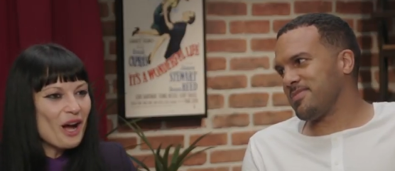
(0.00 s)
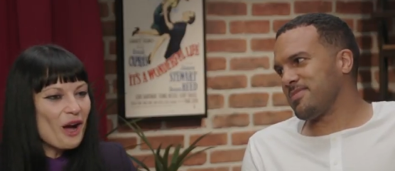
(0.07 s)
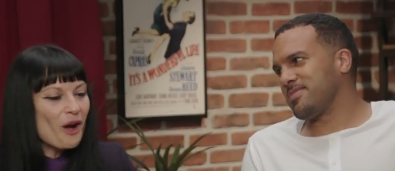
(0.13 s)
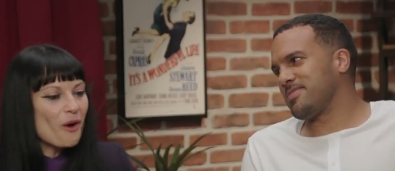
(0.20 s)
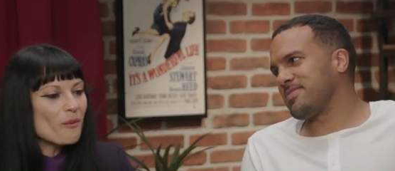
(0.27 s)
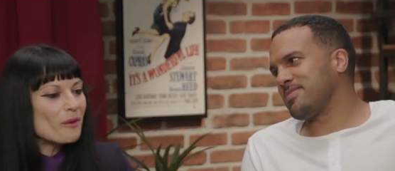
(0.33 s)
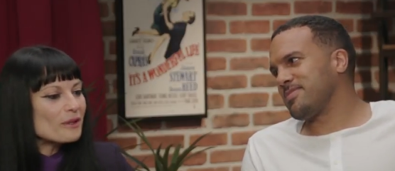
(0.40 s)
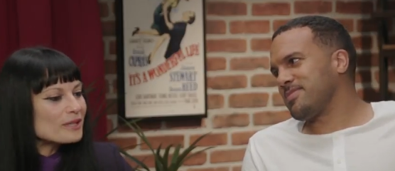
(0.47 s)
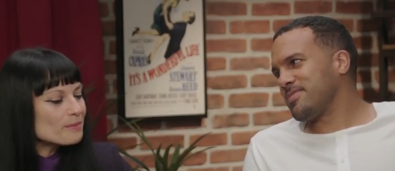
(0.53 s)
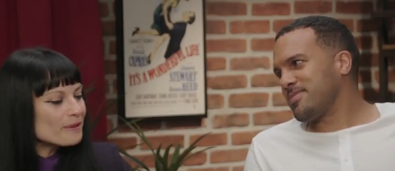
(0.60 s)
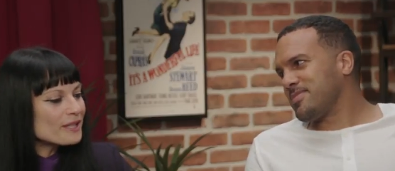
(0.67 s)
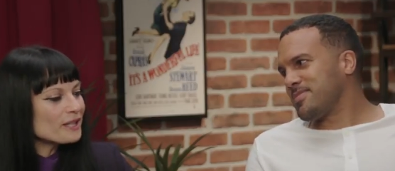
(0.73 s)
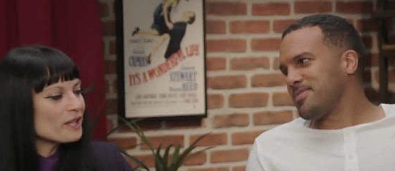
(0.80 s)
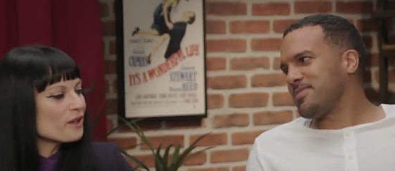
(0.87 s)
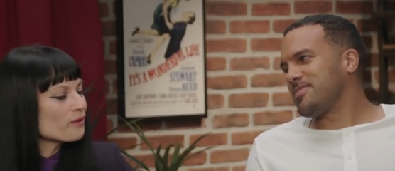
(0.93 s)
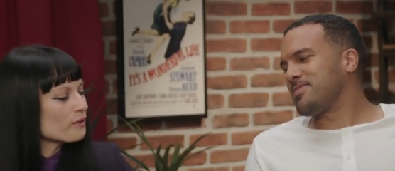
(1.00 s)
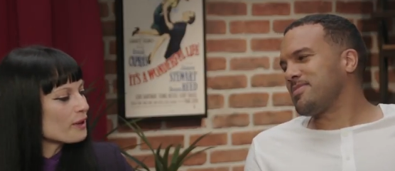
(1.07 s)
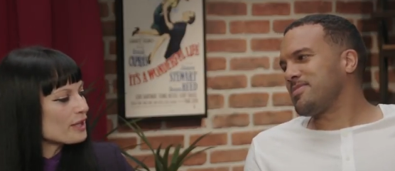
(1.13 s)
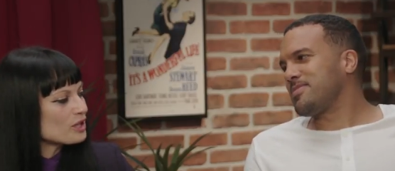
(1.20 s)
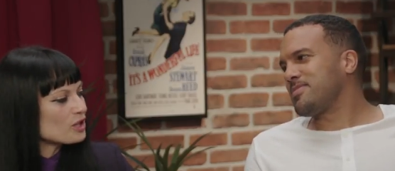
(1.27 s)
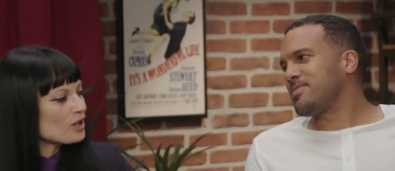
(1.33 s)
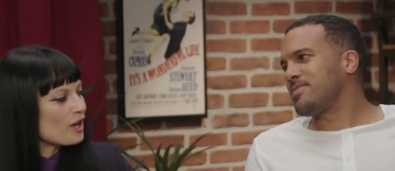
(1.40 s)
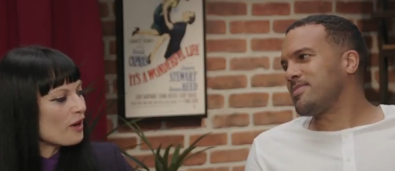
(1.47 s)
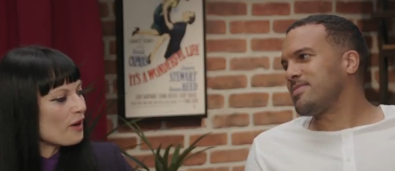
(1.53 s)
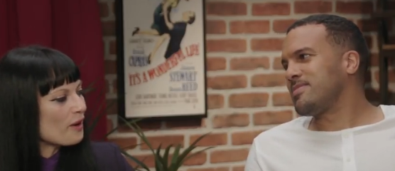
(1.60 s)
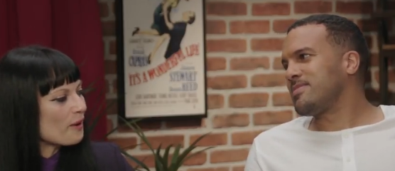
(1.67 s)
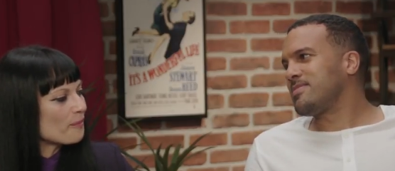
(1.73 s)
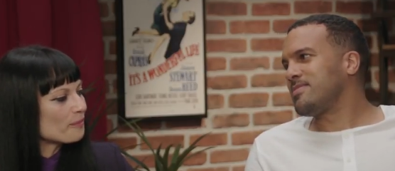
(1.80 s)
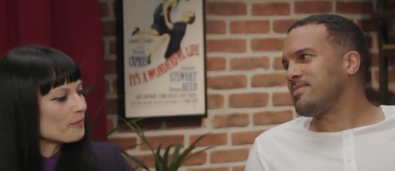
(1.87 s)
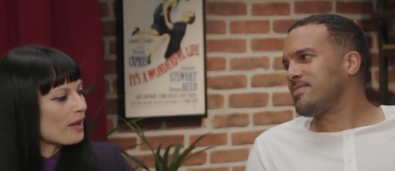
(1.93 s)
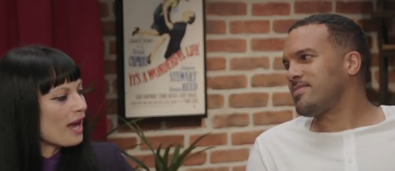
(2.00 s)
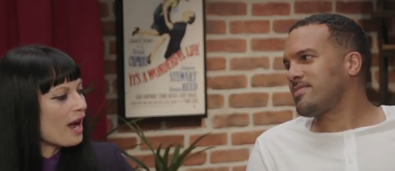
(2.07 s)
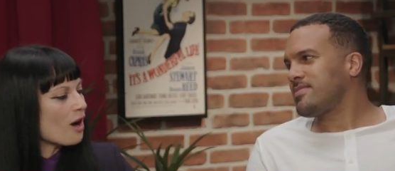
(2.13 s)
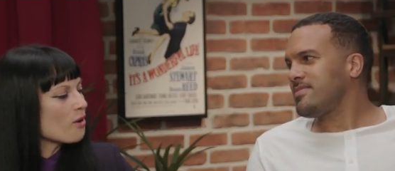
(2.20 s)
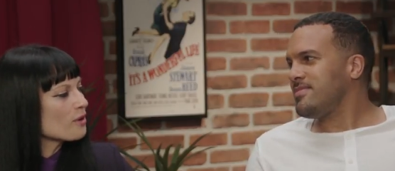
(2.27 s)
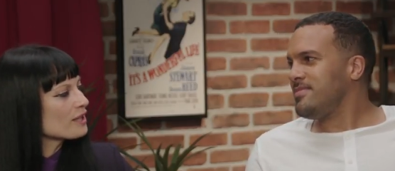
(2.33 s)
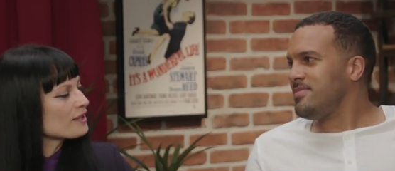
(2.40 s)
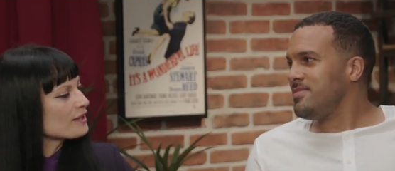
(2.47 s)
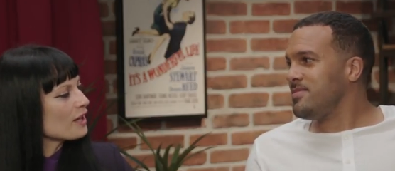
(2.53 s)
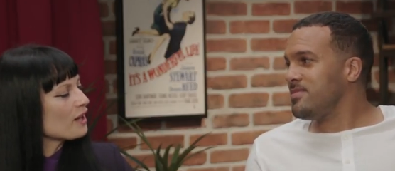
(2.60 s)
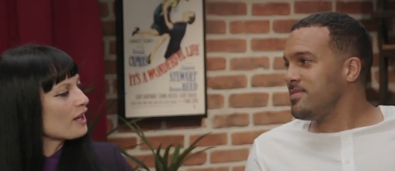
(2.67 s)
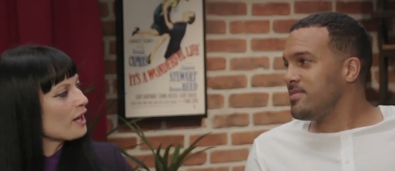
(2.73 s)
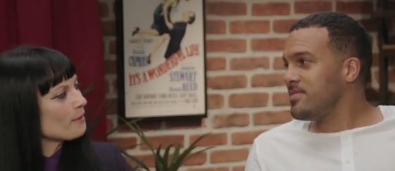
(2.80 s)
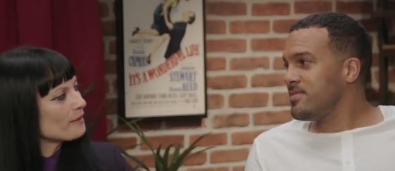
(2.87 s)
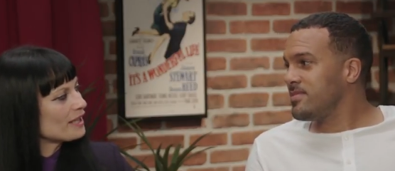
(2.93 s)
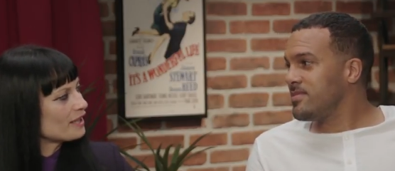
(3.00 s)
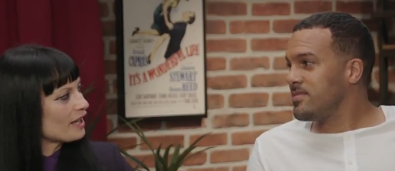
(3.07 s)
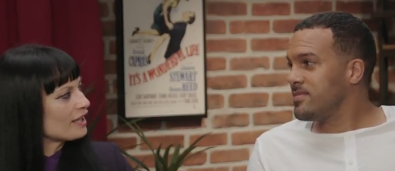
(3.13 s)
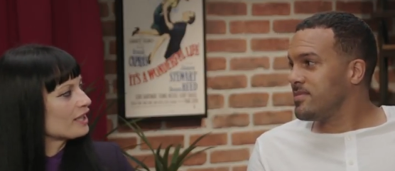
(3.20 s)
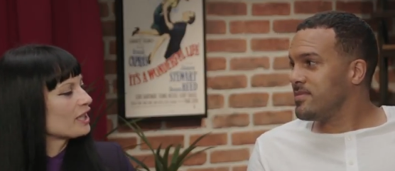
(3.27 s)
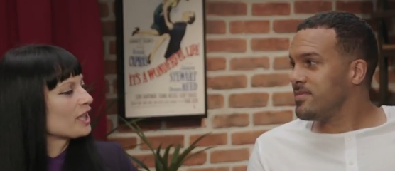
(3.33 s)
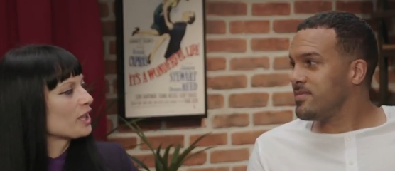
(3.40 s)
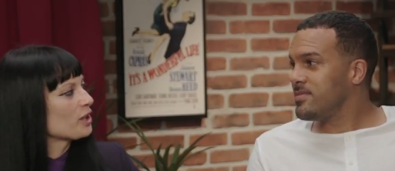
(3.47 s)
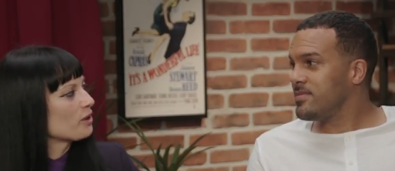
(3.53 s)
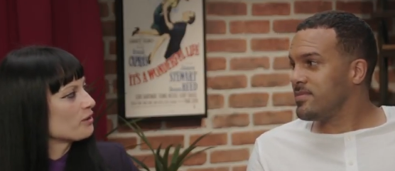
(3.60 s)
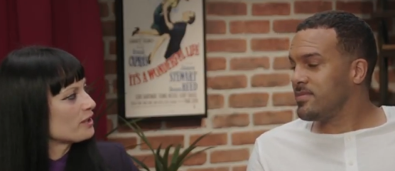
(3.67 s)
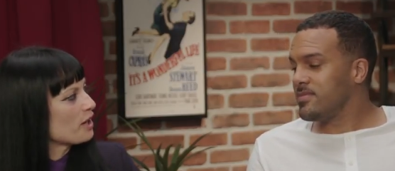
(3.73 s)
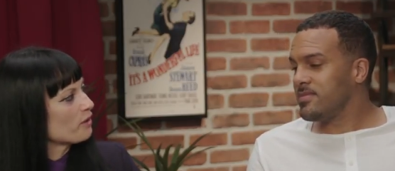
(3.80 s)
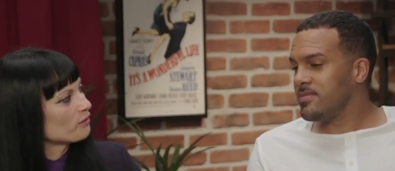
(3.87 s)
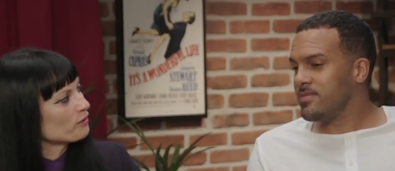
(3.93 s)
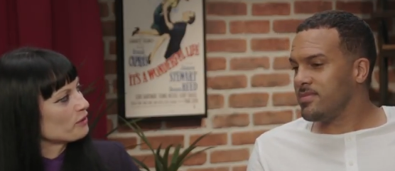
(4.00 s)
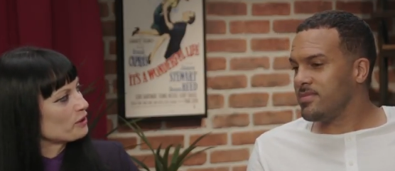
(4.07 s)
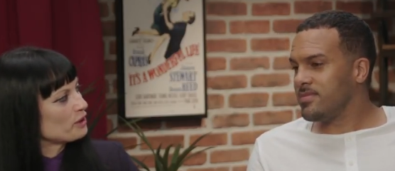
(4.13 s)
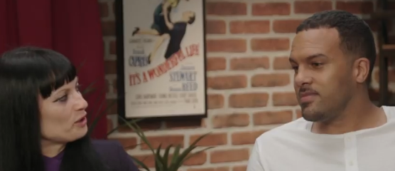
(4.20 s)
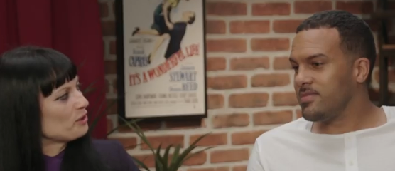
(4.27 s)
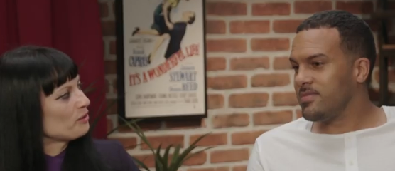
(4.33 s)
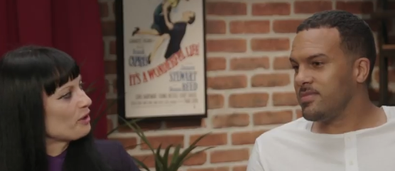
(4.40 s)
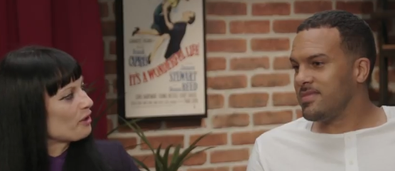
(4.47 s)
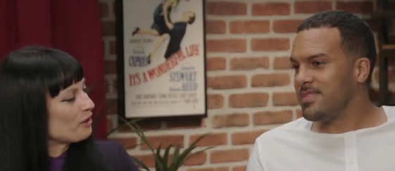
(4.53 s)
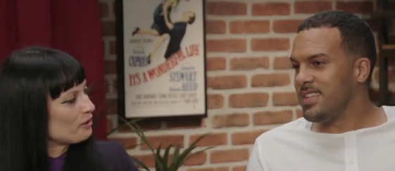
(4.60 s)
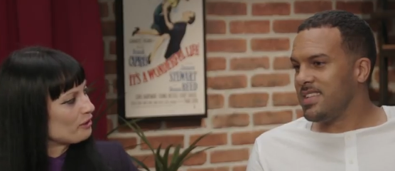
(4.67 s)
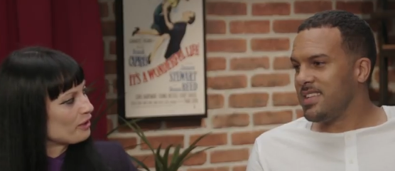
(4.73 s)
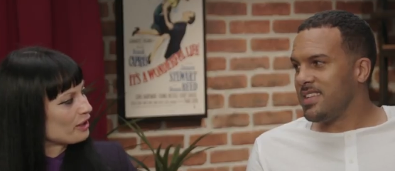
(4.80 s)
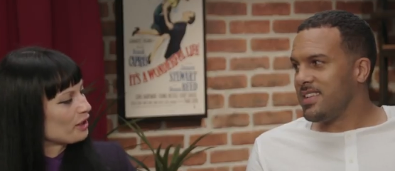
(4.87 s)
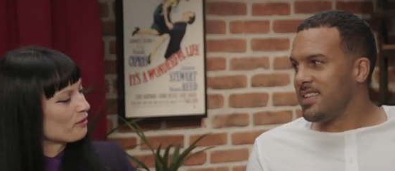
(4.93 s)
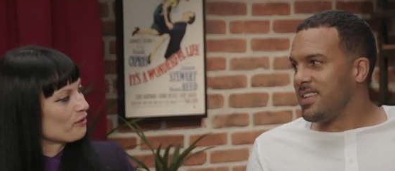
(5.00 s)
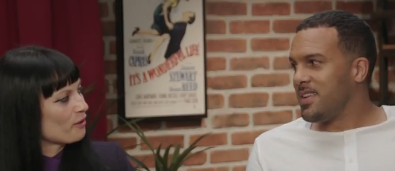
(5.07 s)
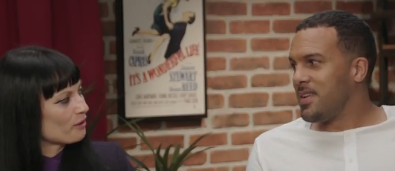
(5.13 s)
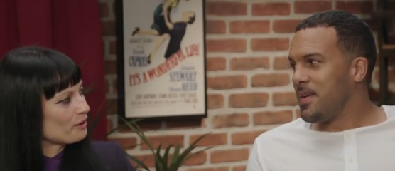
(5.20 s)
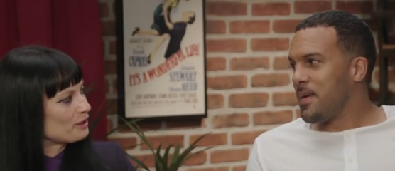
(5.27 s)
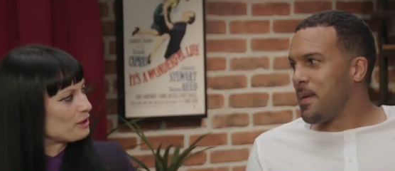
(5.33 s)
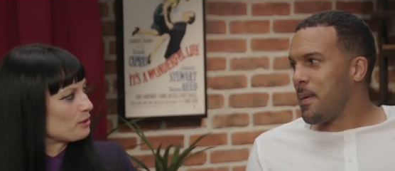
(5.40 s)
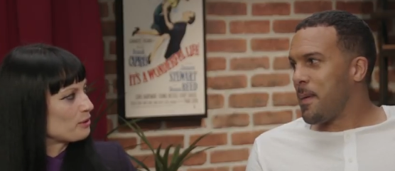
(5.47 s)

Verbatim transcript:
Speaker 1: well, speaking of which, um, how is uh, Emmy night going to go down for you? Are you looking forward